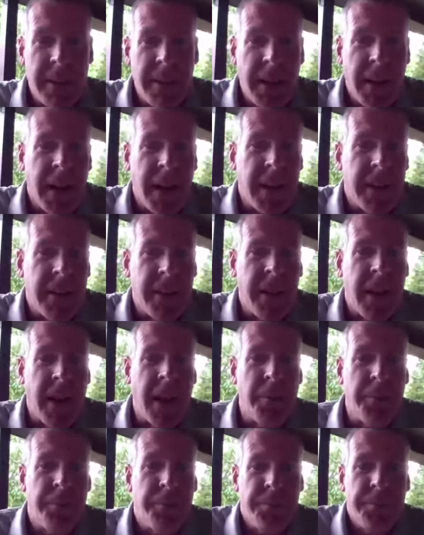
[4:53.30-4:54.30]
and
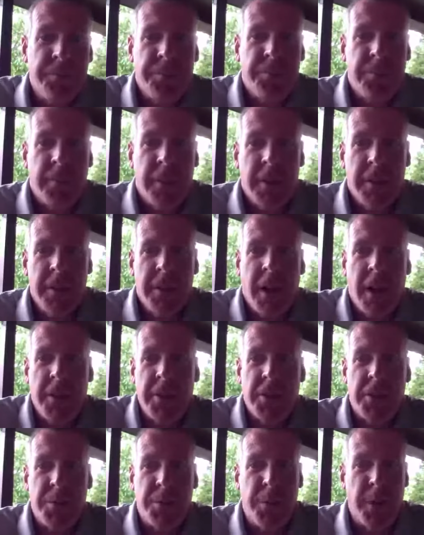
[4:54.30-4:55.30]
talk
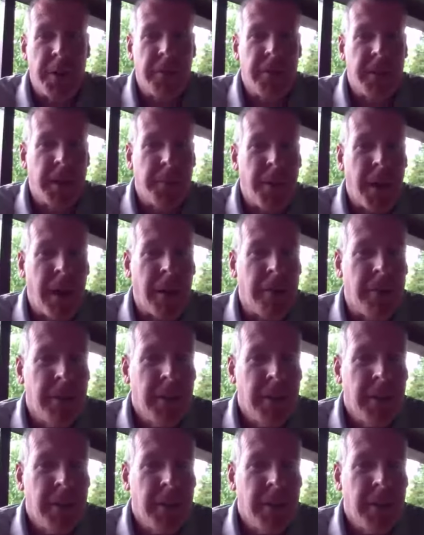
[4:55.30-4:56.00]
just briefly about